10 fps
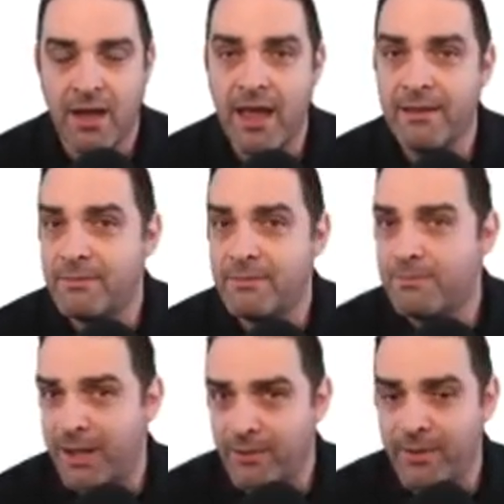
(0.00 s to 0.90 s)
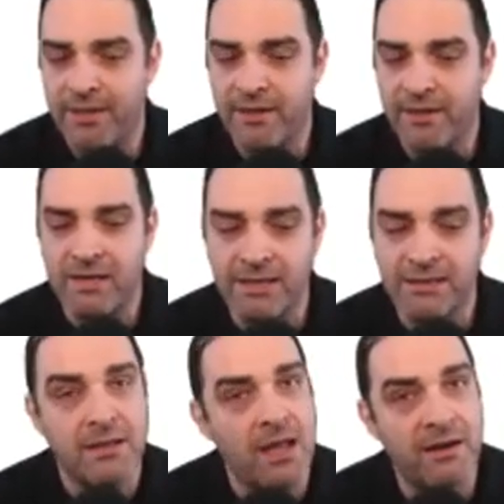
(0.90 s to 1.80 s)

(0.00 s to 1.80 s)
And by the way, there is a lot